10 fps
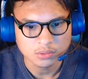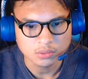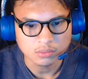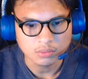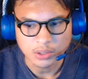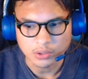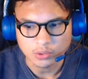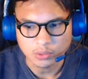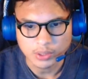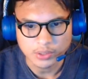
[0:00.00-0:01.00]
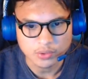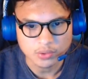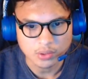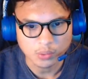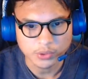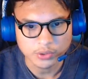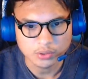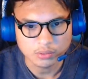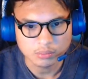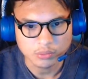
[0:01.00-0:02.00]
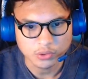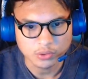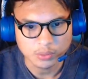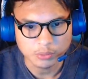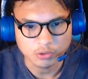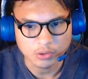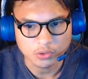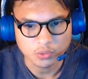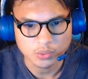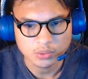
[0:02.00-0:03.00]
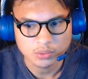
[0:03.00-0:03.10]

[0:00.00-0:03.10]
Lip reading: Well, I don't know why it's not working. Let me try this one.